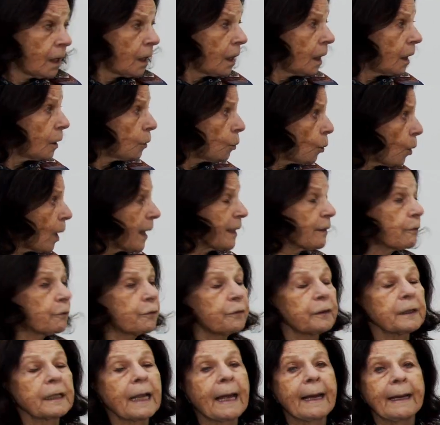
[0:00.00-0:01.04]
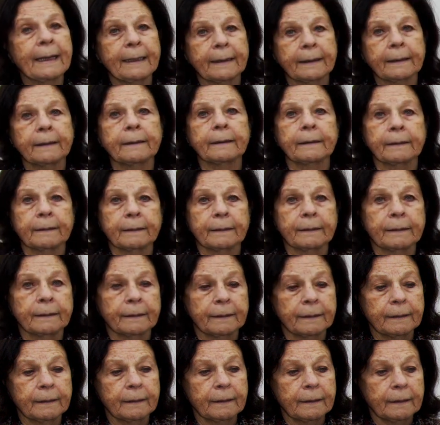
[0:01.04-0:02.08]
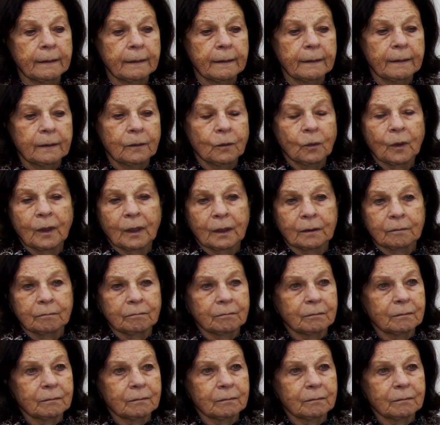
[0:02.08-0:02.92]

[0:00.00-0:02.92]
In White Flag, well,